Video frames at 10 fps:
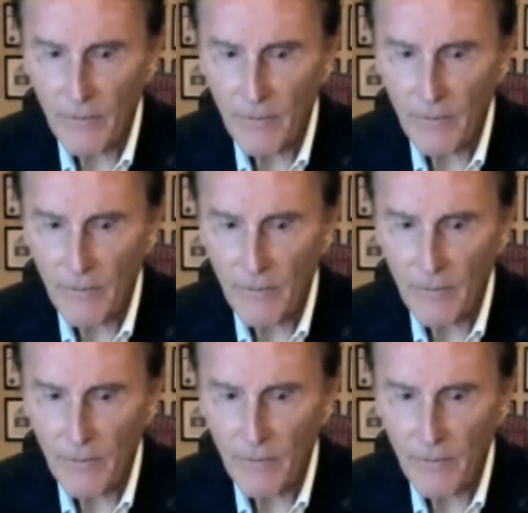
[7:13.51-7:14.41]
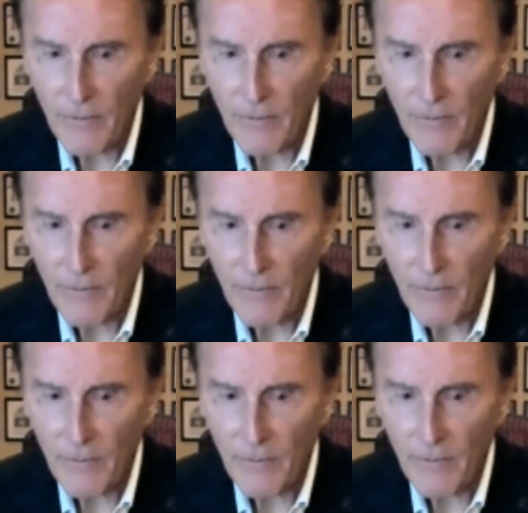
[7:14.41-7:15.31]
We're very easily
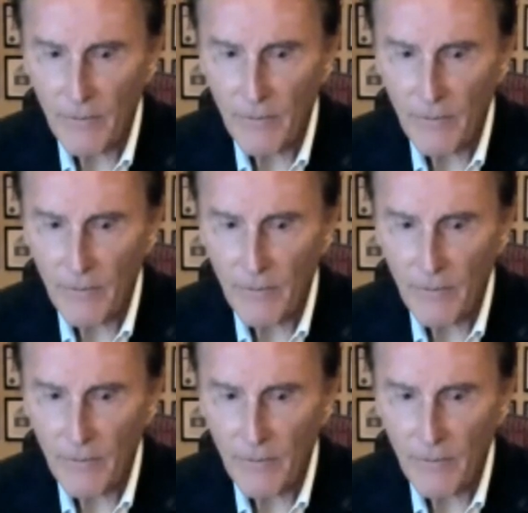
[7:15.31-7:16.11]
manipulated by propaganda.